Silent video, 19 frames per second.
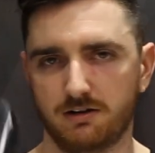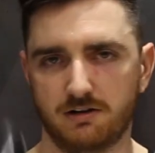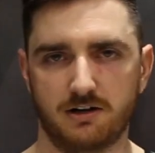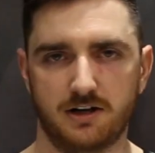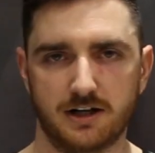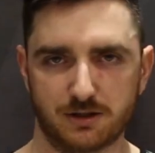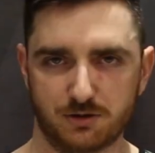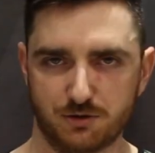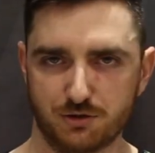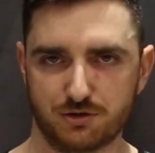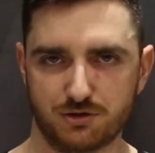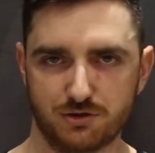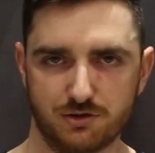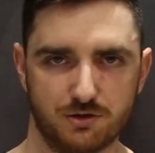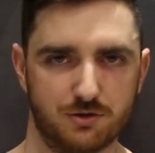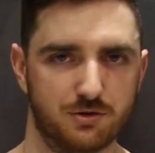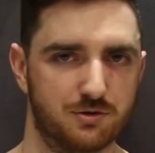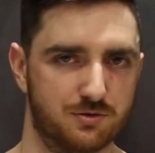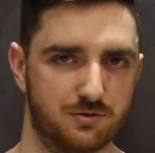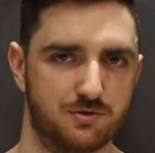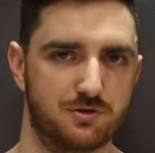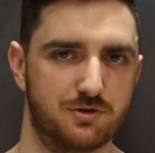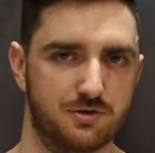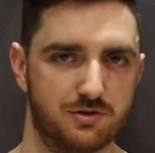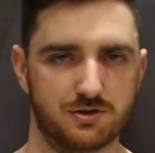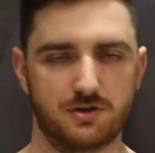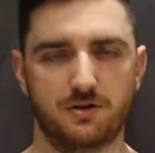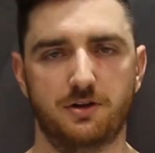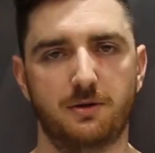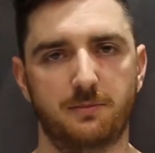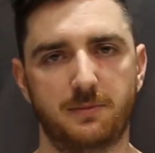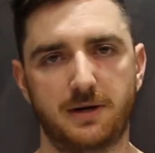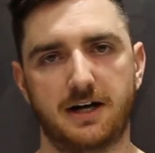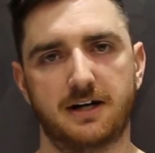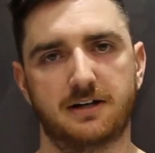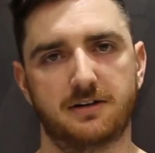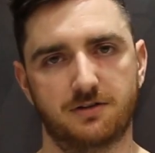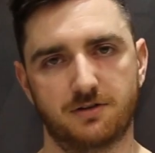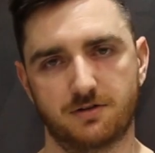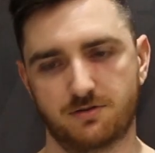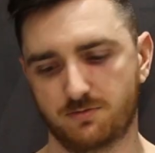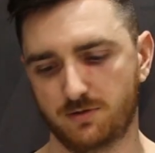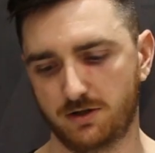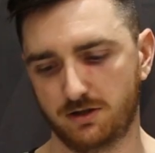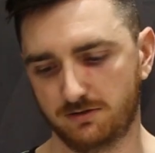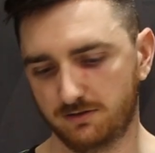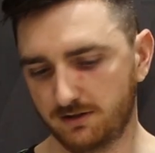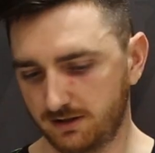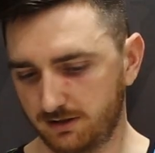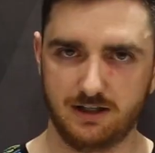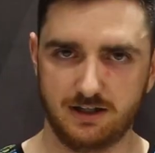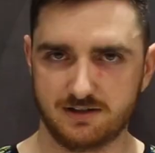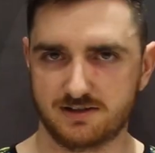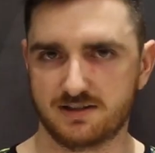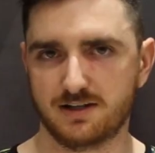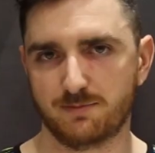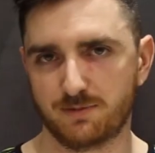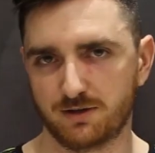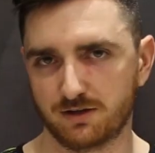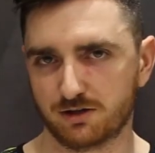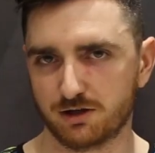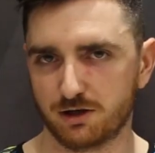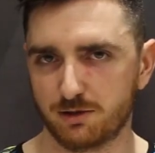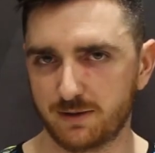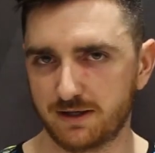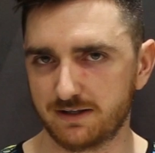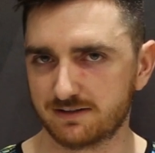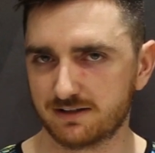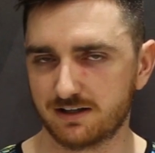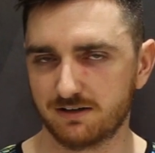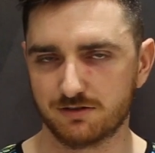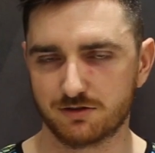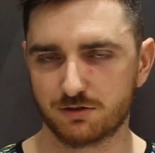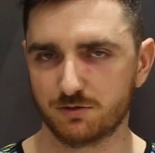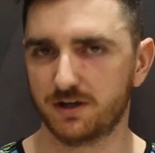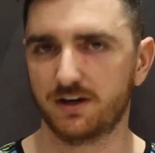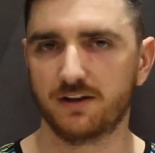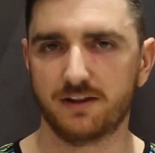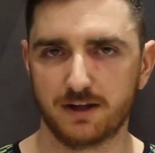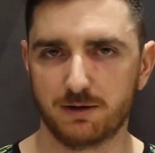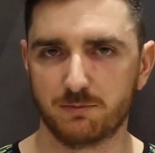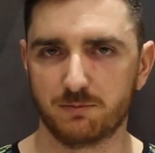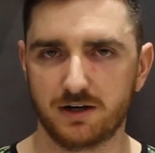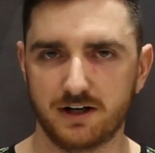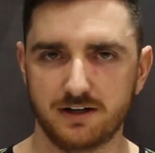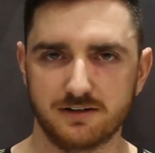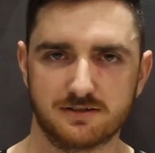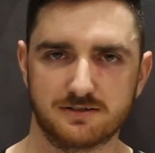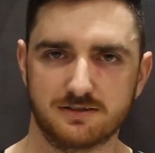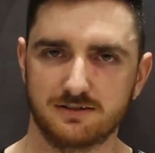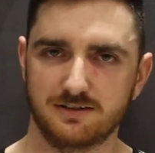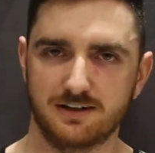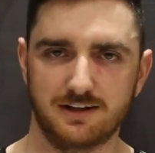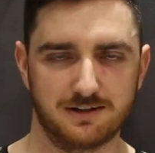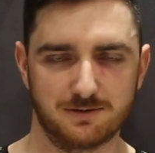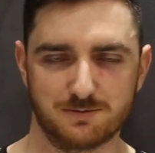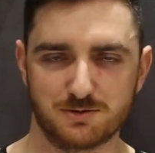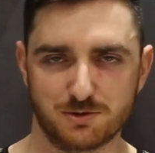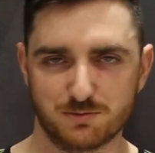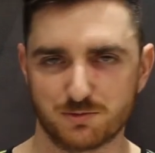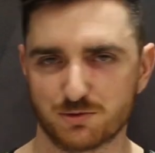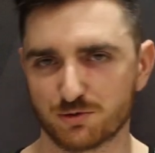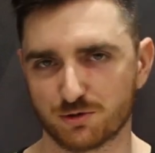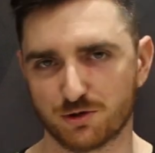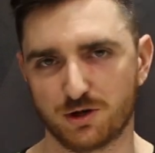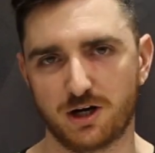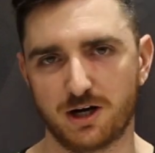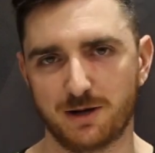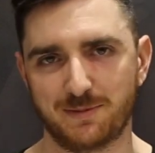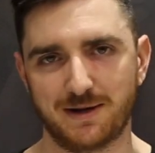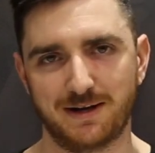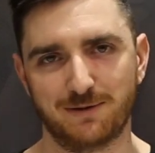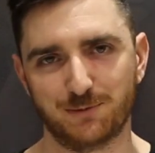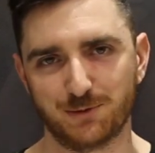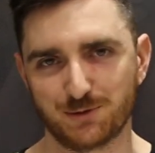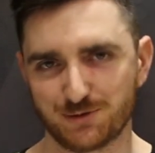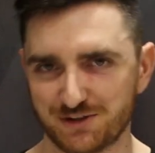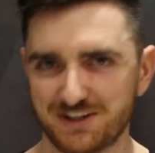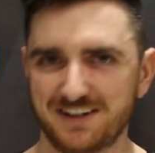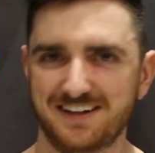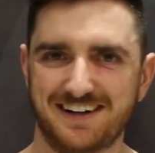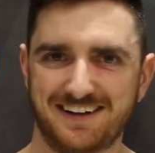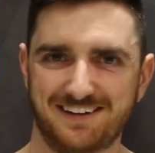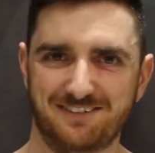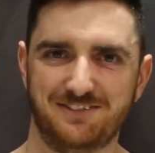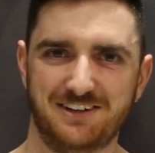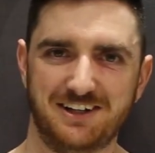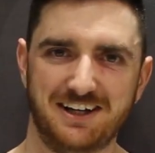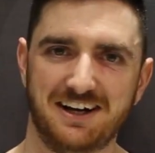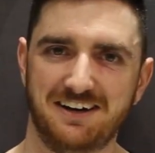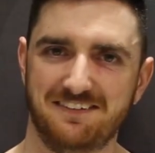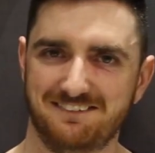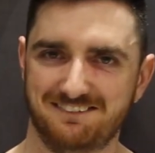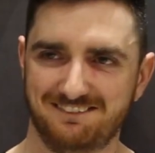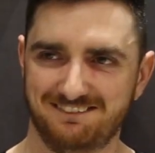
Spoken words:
high cushion neutral shoes on the market as well. Hit us up in the comments, give us one of them ones, hit the subscribe, and we'll see you in another video.